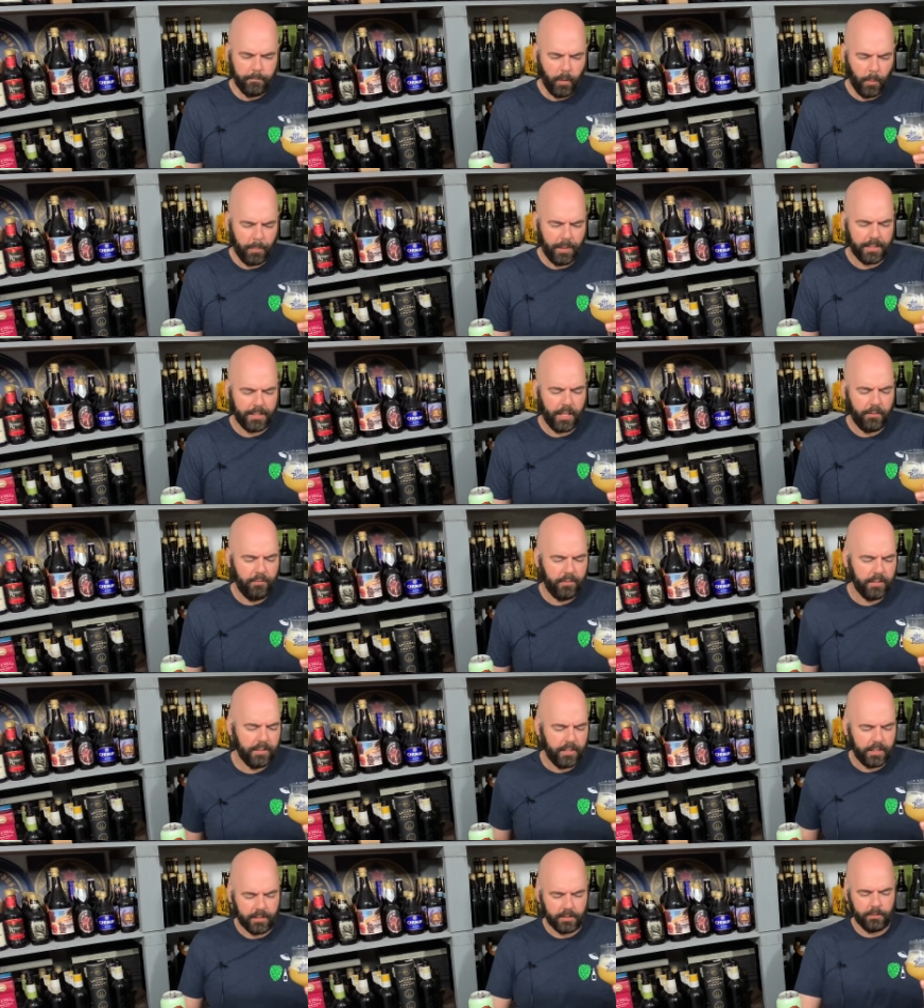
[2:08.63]
but yeah definitely
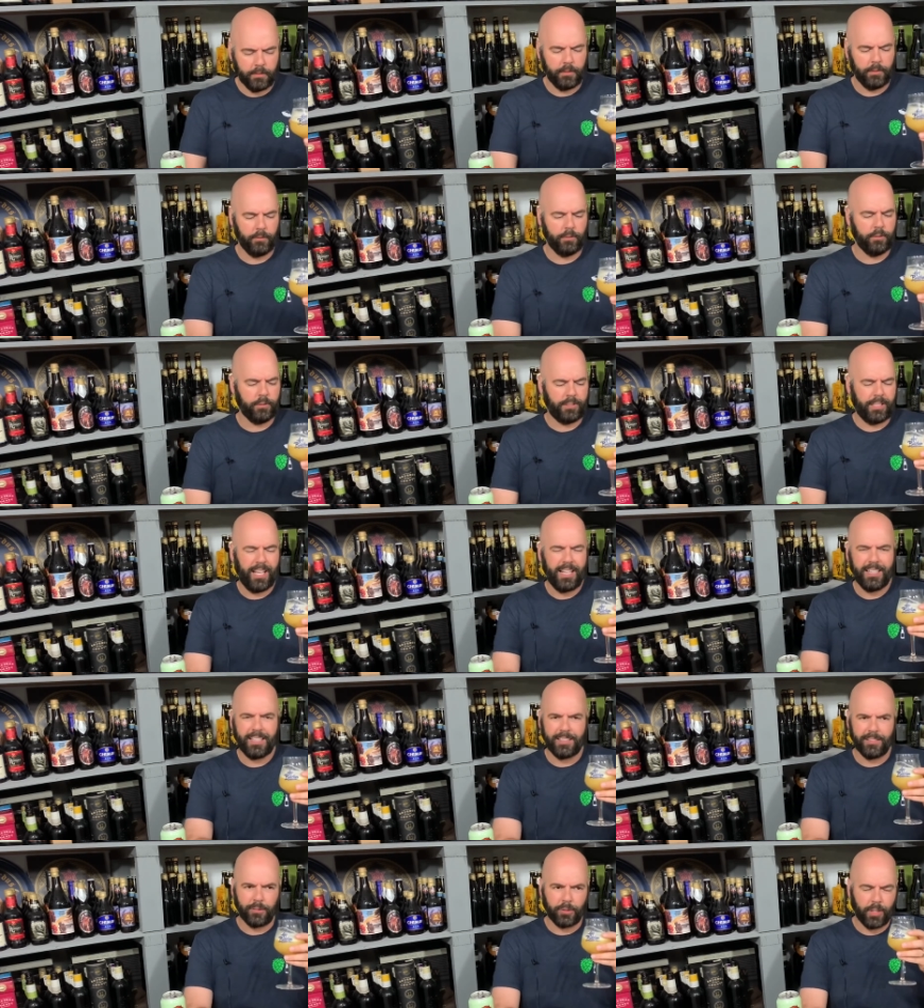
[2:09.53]
like you know just kind
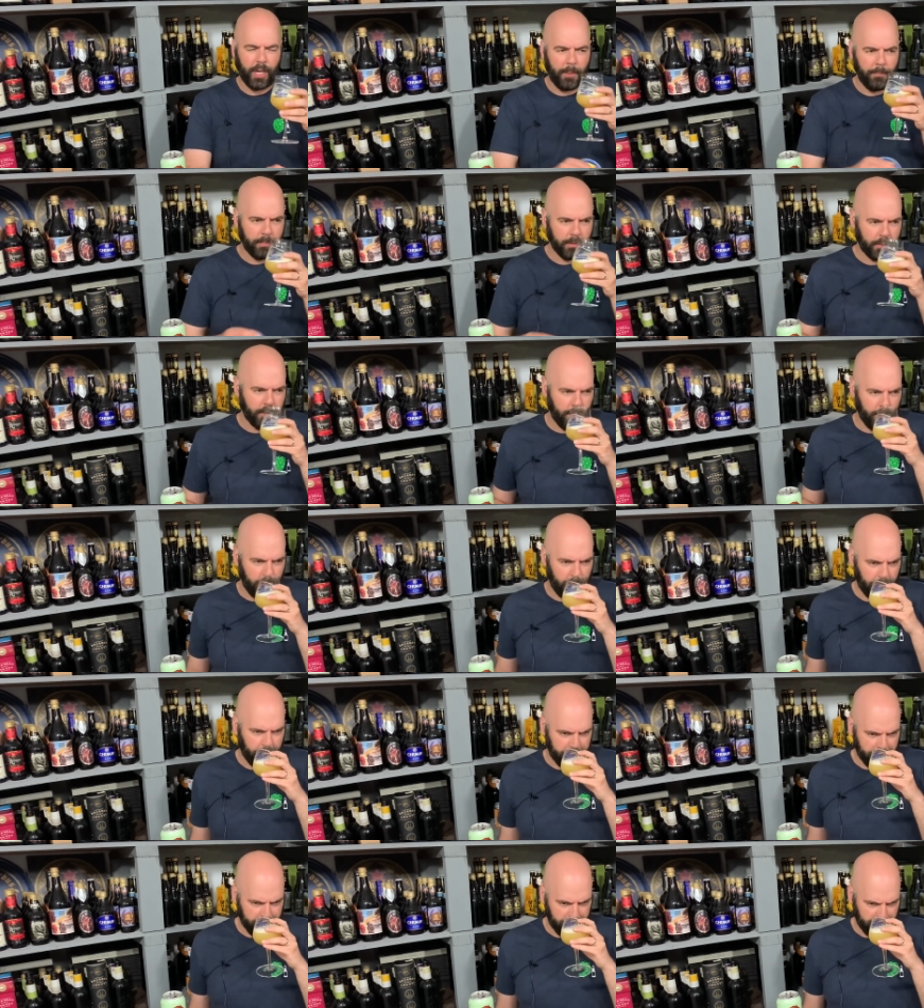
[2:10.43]
of like a
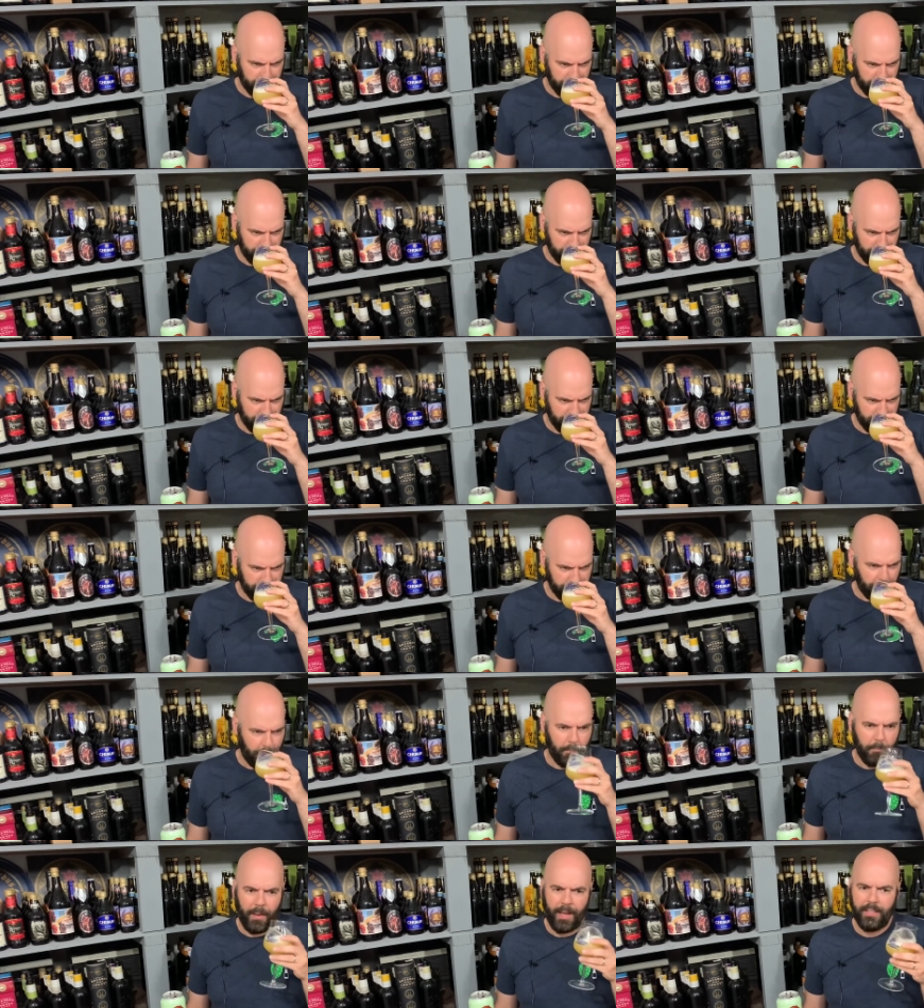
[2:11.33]
tropical
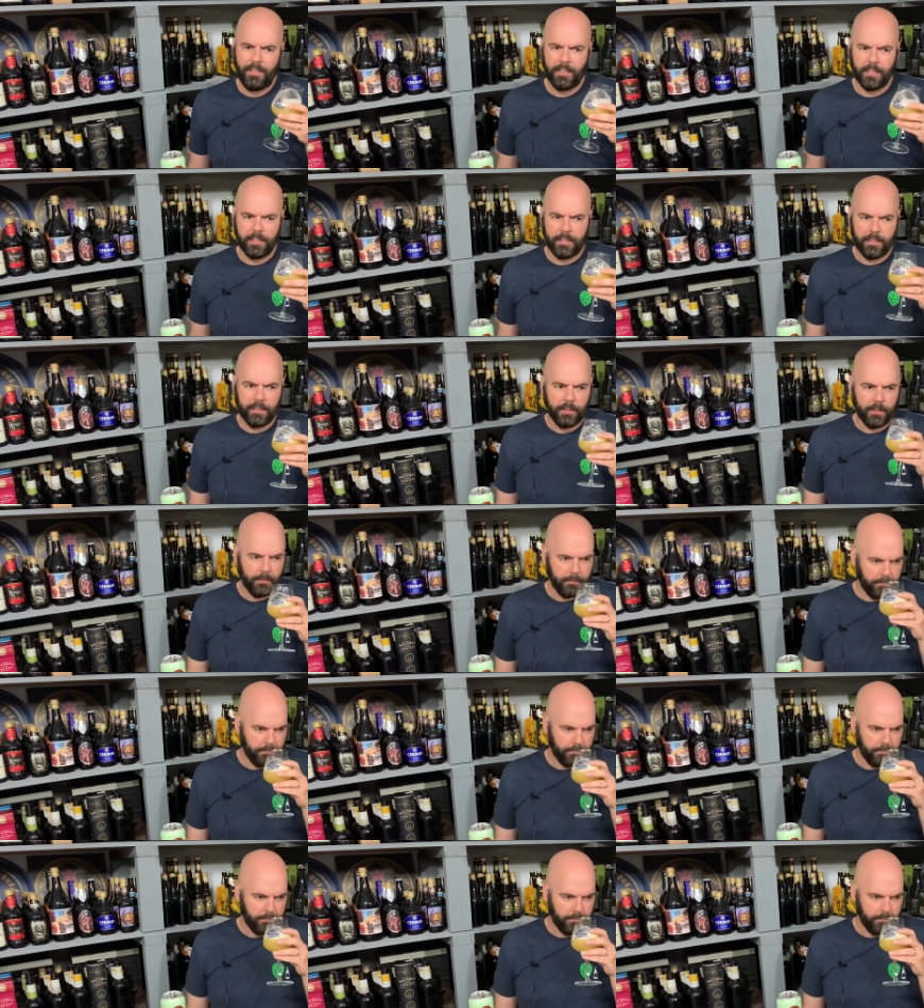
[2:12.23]
medley